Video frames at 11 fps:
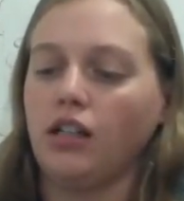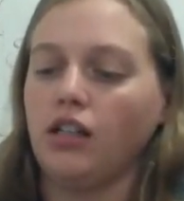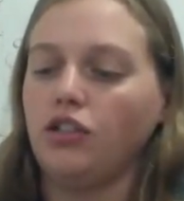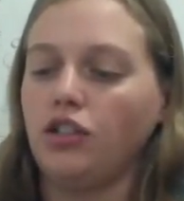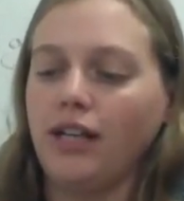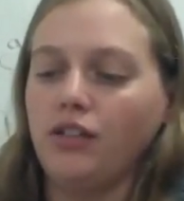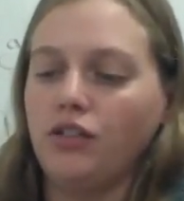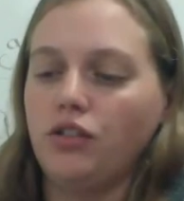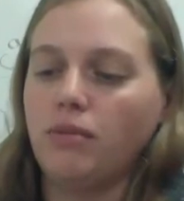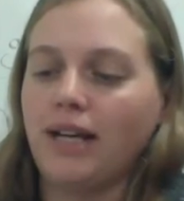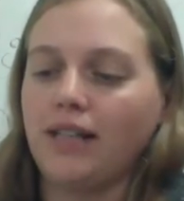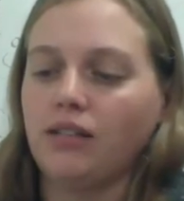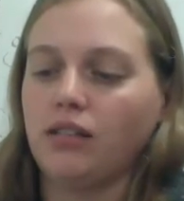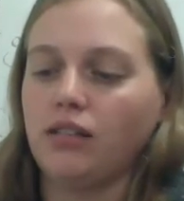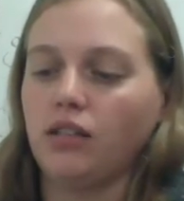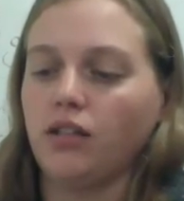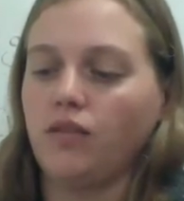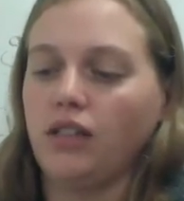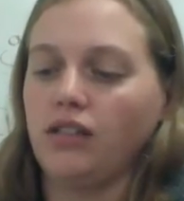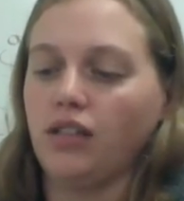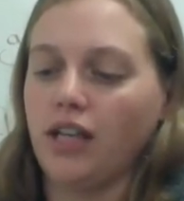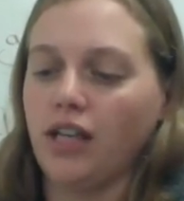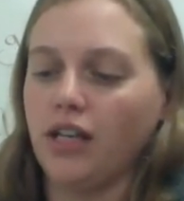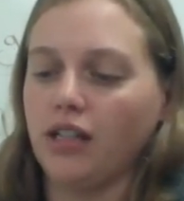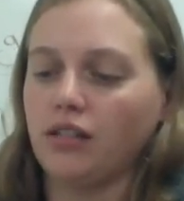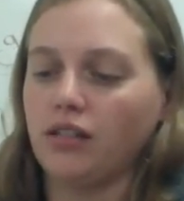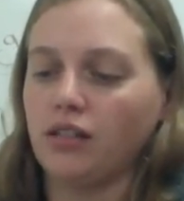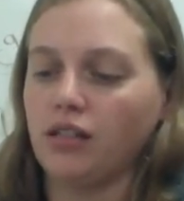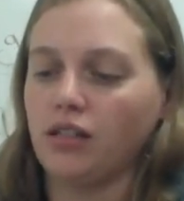change the masses of these eggs